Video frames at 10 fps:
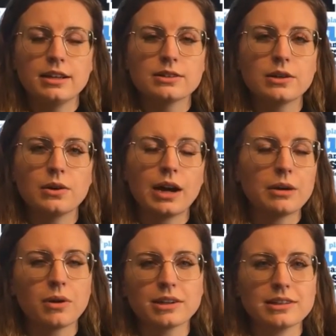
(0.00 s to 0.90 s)
So I
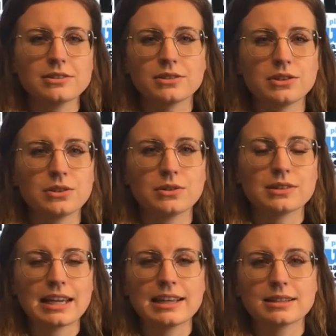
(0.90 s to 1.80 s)
want you to
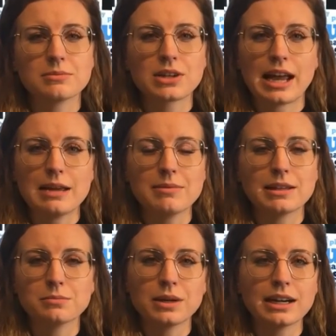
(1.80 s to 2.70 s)
take some time
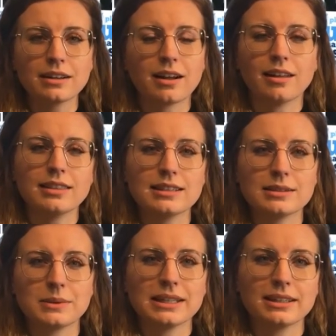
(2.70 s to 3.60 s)
and pray to God this
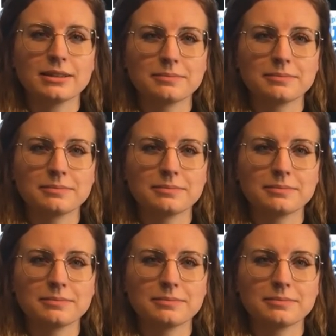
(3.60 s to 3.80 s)
week.